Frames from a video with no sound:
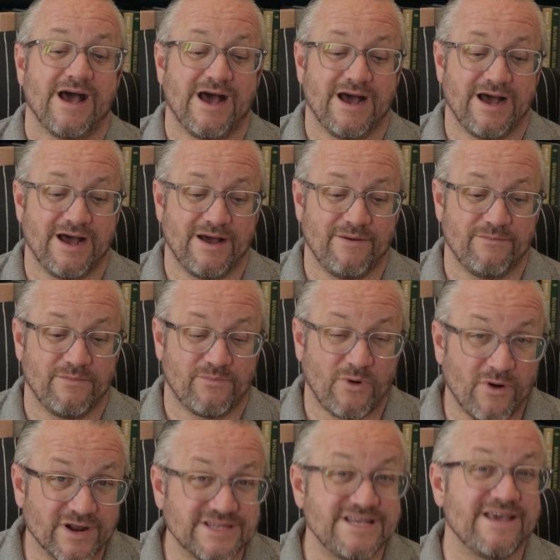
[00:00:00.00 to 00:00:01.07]

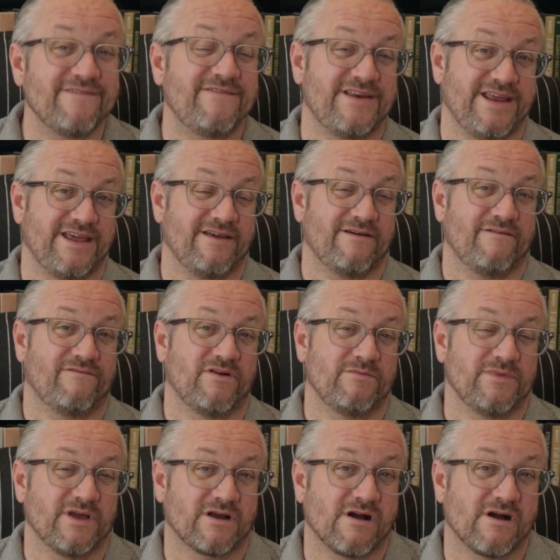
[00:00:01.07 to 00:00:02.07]
productivity from the